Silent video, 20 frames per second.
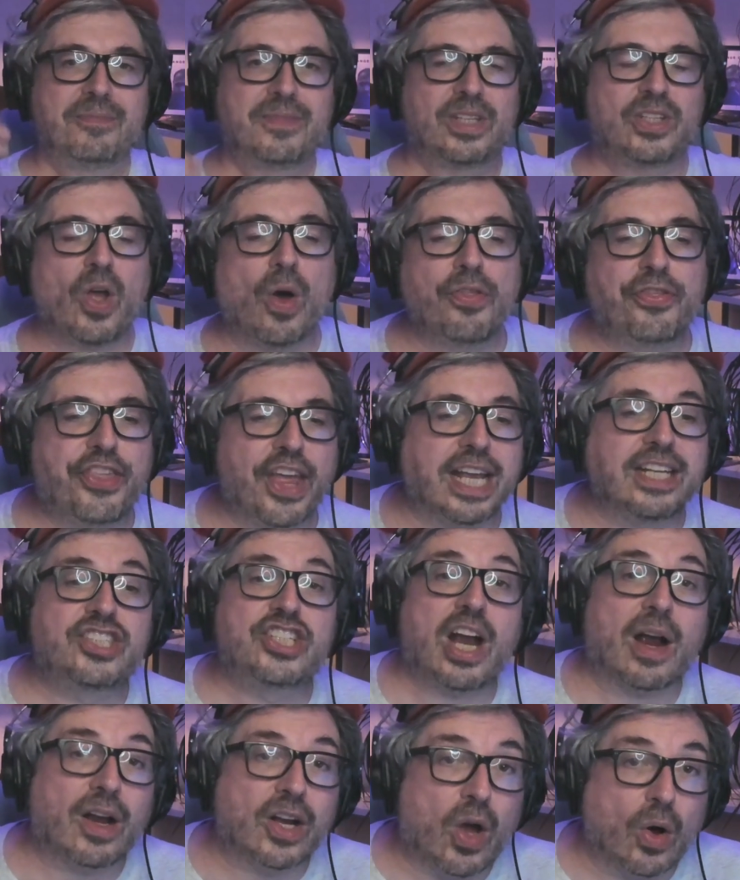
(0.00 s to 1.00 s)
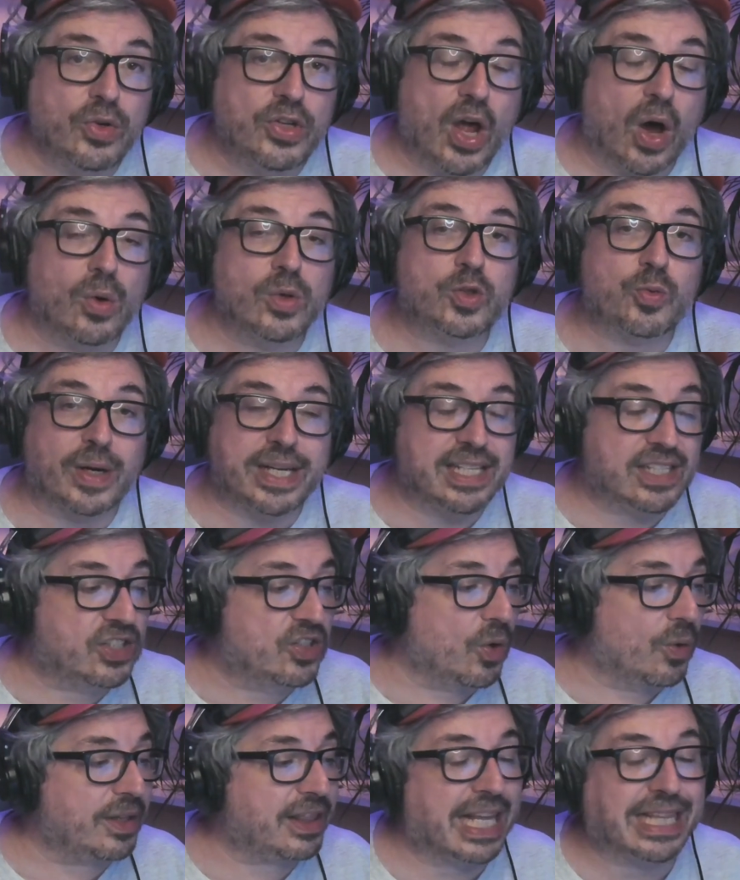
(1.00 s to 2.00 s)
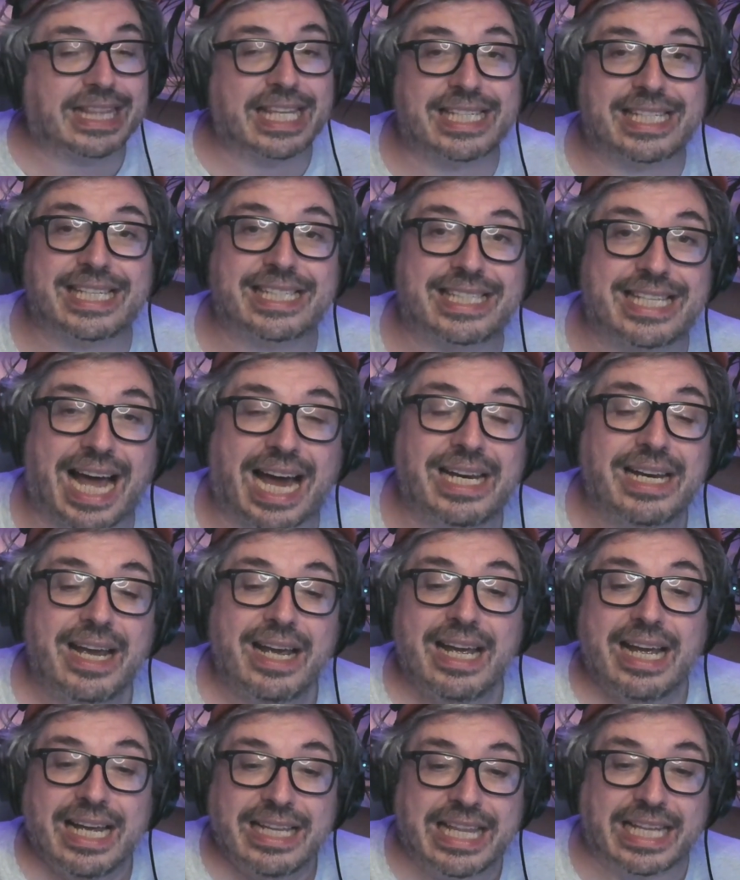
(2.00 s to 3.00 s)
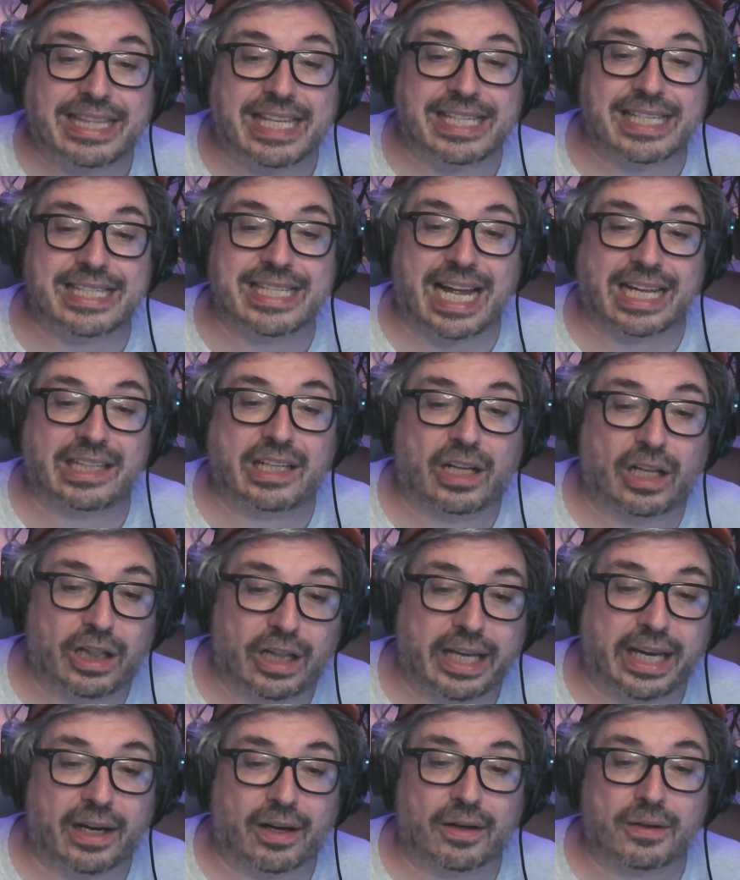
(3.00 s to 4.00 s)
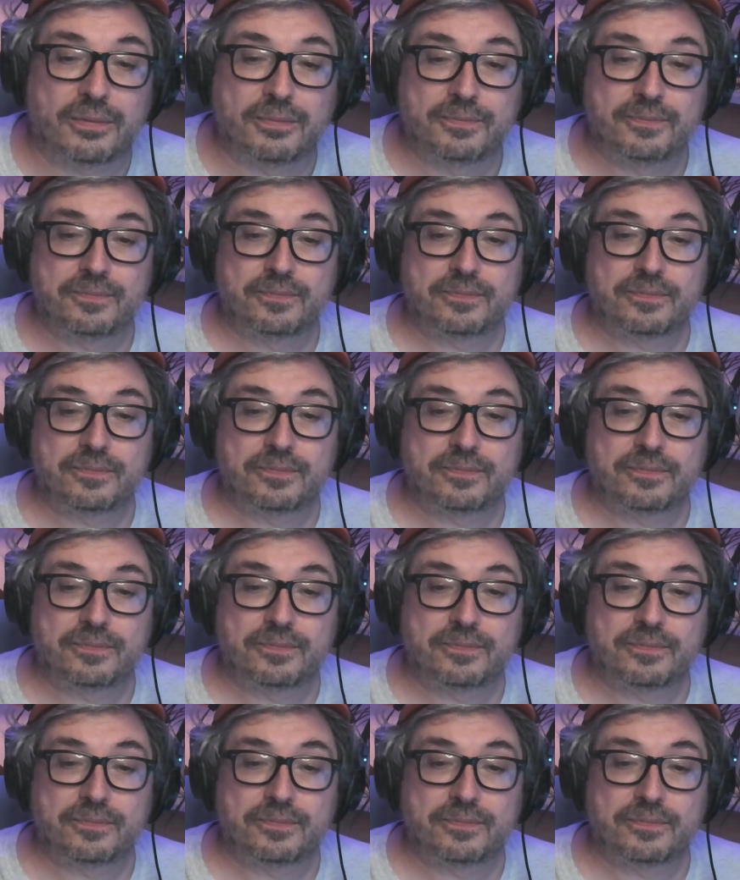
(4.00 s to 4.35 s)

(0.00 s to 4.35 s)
Don't think Jericho knows what he's doing, that this is not clear.